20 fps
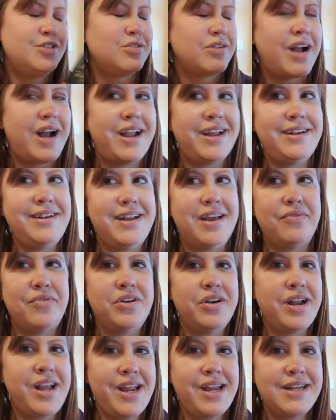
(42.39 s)
I tried
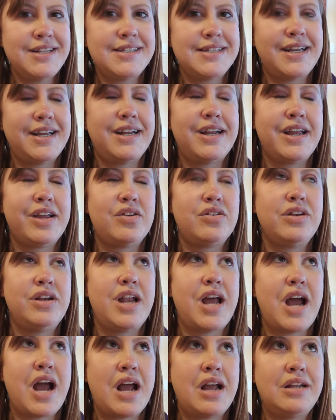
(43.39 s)
Nevernight and I
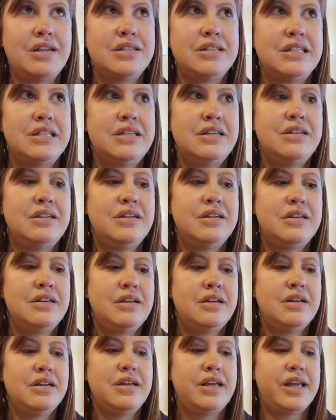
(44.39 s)
could not
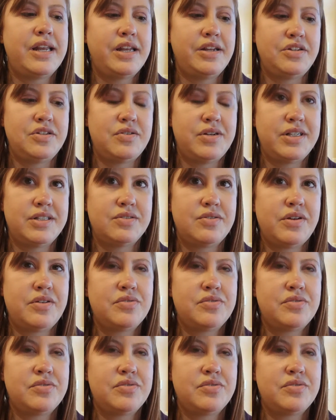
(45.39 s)
get into it.